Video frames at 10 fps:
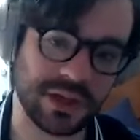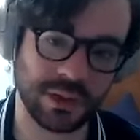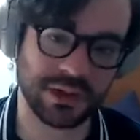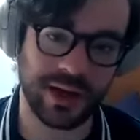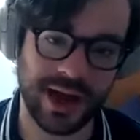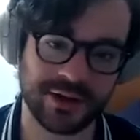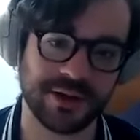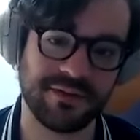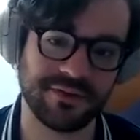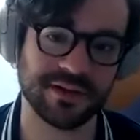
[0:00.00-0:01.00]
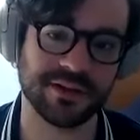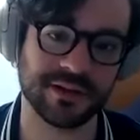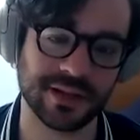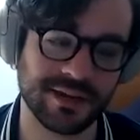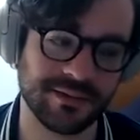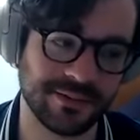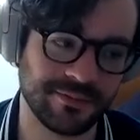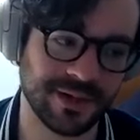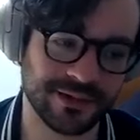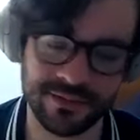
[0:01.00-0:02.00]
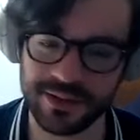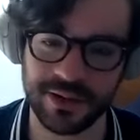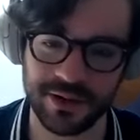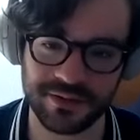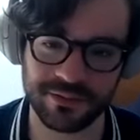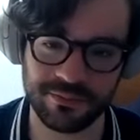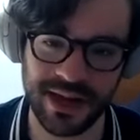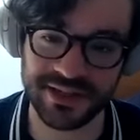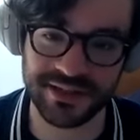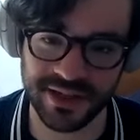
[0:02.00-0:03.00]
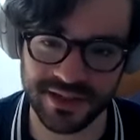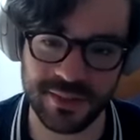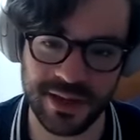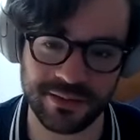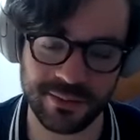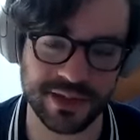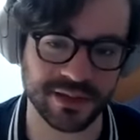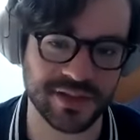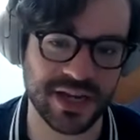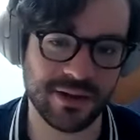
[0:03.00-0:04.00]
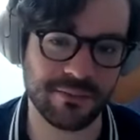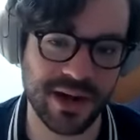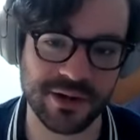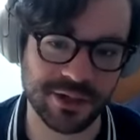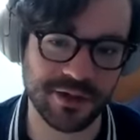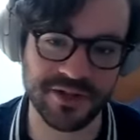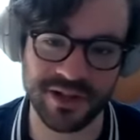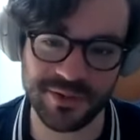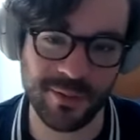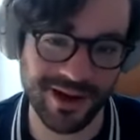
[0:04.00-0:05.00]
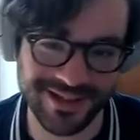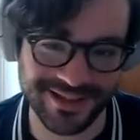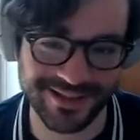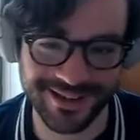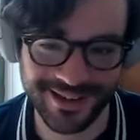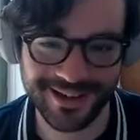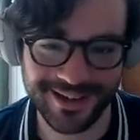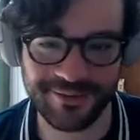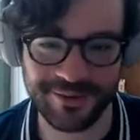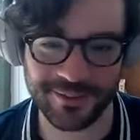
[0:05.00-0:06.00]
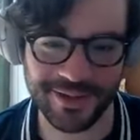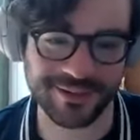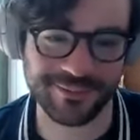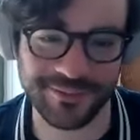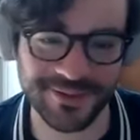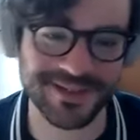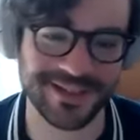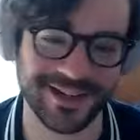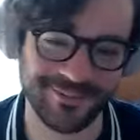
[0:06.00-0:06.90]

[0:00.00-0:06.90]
one you actually have to kill, and also massive dicks about it because Bear shows up twice if you don't kill him the first time.